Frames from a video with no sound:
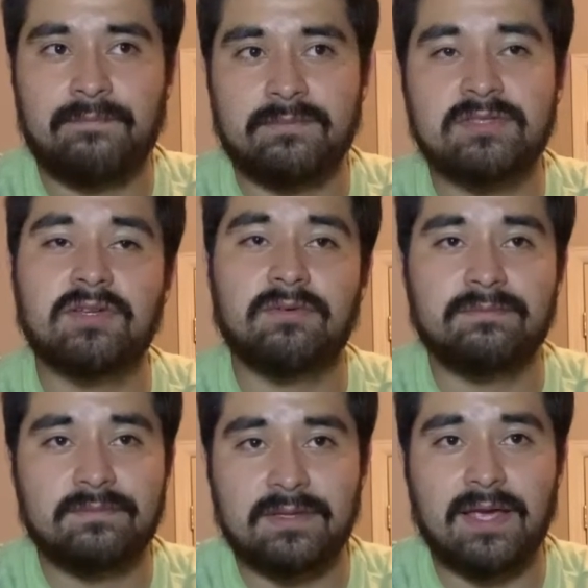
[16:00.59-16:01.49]
So
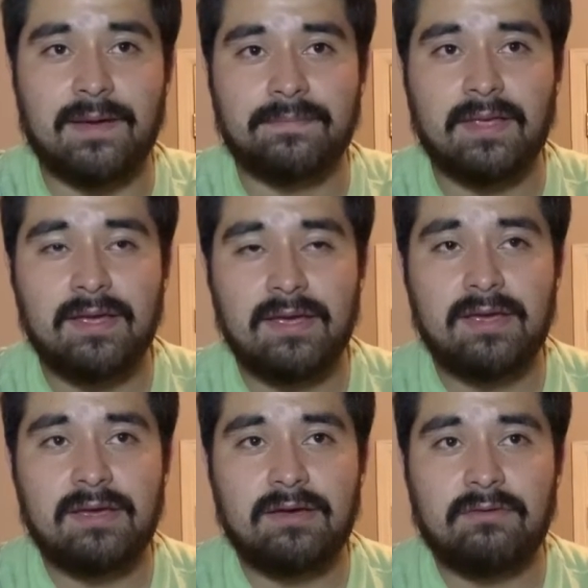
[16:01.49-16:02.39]
yeah,
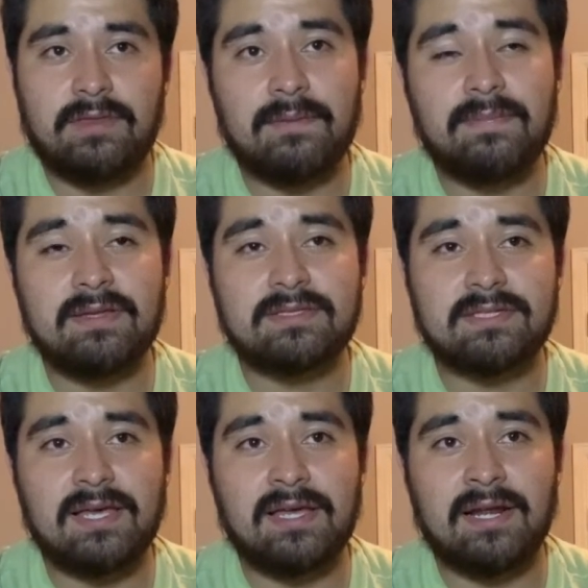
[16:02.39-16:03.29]
with that being
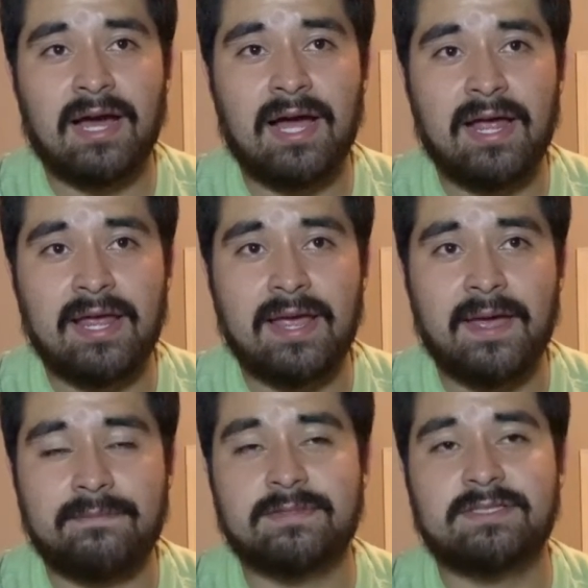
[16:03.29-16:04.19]
said, I
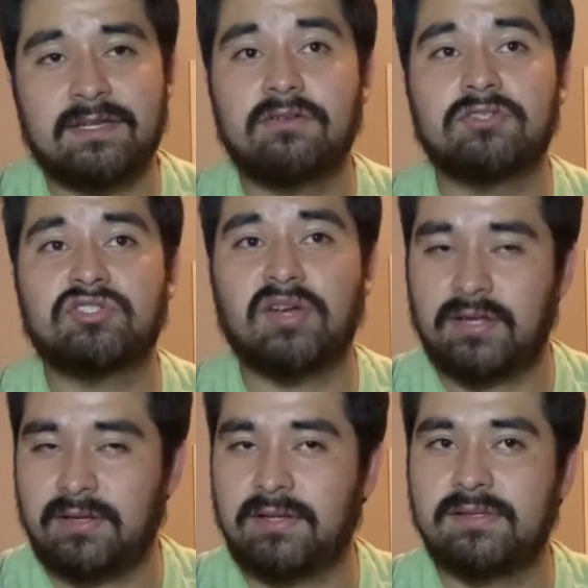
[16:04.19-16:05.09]
am still
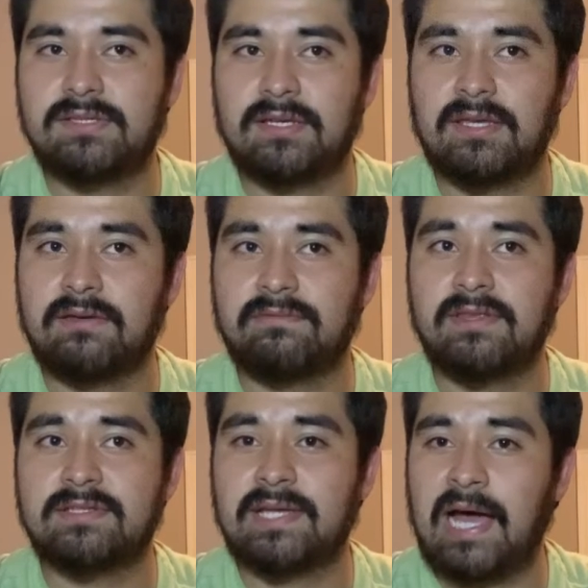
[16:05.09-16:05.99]
struggling to give
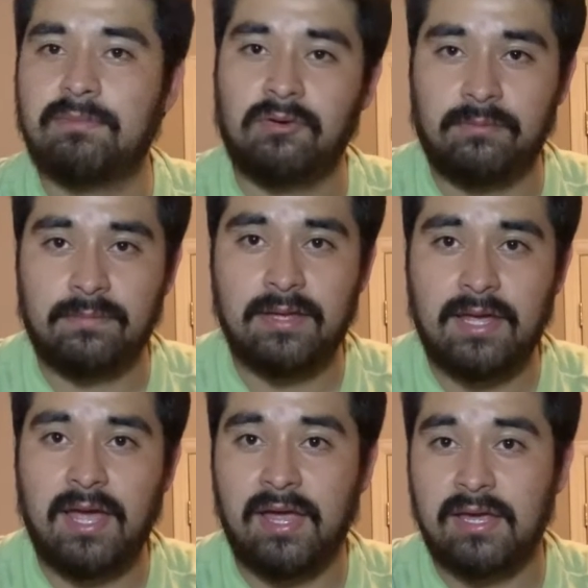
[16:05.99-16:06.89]
this album
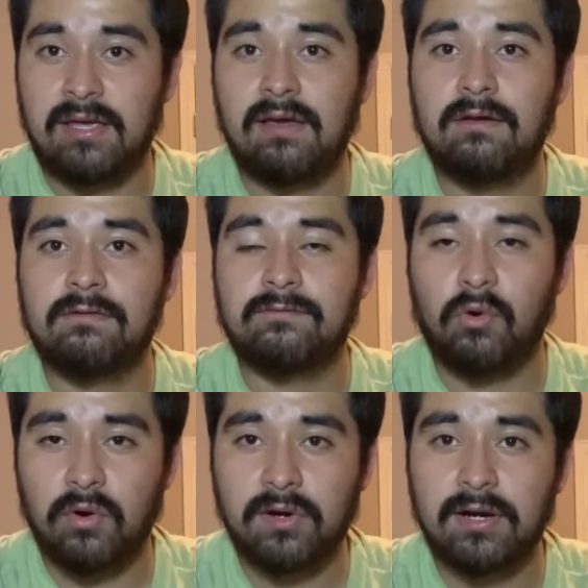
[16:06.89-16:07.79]
a
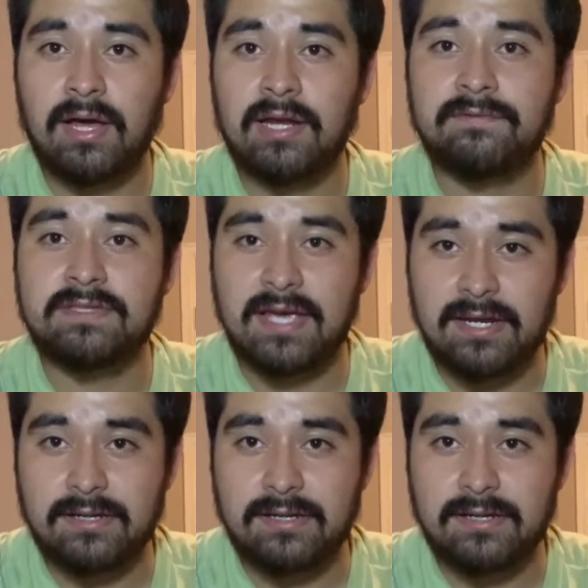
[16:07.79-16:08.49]
4 out of 10.